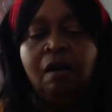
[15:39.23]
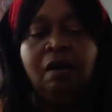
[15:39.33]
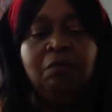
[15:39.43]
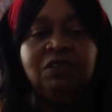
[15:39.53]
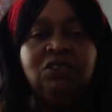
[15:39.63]

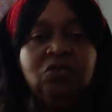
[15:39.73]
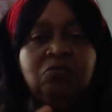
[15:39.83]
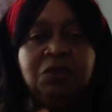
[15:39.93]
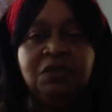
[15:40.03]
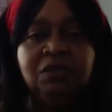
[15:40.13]
I'm in show
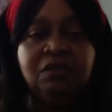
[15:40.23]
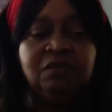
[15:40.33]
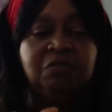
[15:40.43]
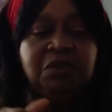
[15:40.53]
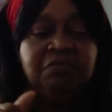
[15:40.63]

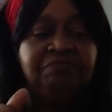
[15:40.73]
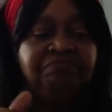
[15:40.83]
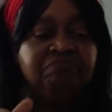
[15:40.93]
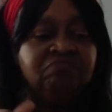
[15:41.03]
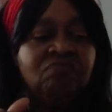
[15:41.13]
business, but
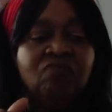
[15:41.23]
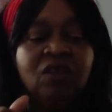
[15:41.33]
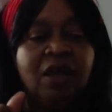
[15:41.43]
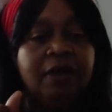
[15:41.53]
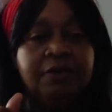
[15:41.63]

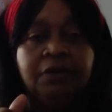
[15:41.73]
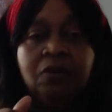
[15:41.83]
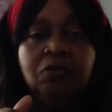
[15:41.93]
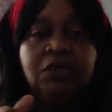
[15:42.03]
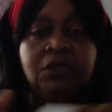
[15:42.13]
I don't
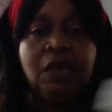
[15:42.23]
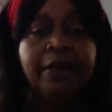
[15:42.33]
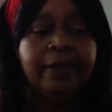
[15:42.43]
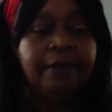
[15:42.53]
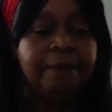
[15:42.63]
always like
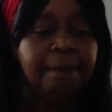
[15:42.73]
it.